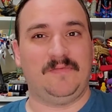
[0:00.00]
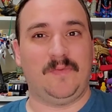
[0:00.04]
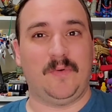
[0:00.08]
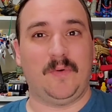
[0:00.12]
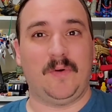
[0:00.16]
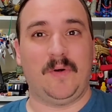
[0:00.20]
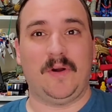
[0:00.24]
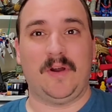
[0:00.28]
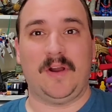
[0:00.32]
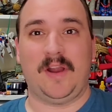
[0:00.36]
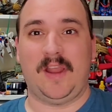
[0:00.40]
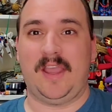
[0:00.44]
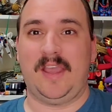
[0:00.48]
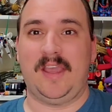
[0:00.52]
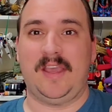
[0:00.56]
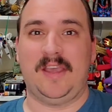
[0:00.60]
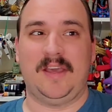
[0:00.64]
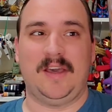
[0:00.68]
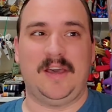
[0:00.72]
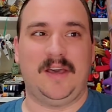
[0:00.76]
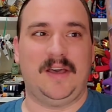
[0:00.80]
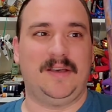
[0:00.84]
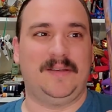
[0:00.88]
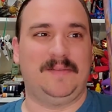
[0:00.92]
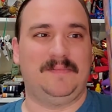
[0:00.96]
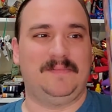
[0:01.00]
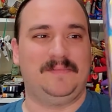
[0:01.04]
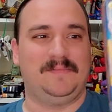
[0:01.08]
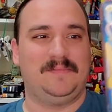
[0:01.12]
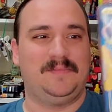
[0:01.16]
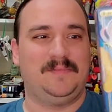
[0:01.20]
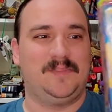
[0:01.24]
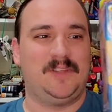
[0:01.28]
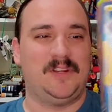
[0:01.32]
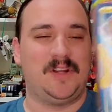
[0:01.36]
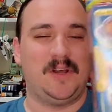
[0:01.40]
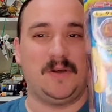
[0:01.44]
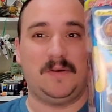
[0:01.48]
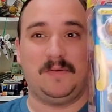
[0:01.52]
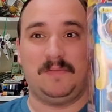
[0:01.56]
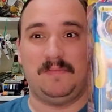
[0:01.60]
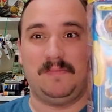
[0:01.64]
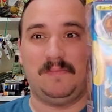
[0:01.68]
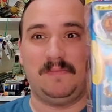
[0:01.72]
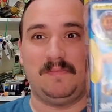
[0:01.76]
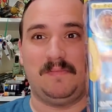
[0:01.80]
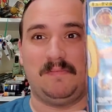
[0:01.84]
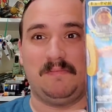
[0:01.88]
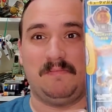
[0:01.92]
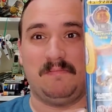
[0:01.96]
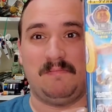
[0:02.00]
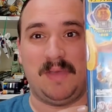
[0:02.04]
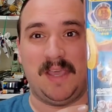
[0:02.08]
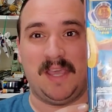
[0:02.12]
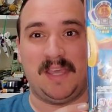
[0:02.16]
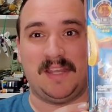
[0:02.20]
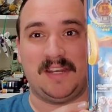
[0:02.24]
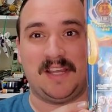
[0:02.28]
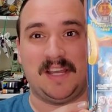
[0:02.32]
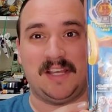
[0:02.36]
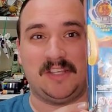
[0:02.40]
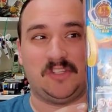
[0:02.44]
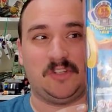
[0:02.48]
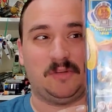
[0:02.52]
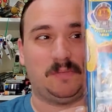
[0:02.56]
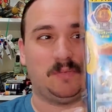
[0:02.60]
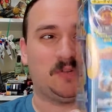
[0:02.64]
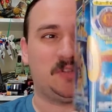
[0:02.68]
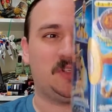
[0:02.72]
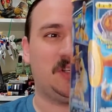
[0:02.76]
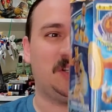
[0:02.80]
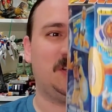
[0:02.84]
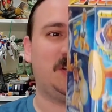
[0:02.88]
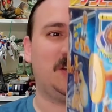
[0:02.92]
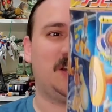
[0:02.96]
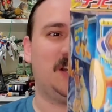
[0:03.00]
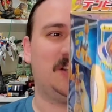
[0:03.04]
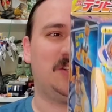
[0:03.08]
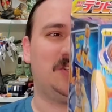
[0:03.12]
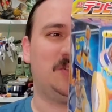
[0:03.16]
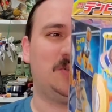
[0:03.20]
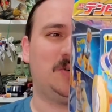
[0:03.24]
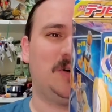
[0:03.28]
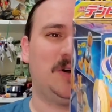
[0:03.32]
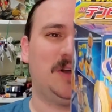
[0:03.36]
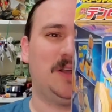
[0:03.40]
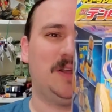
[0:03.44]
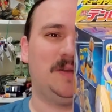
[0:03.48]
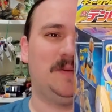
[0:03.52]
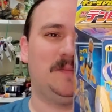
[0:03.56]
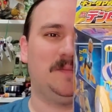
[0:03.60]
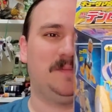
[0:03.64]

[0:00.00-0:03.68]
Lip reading: for a Bandai Super Sentai toy.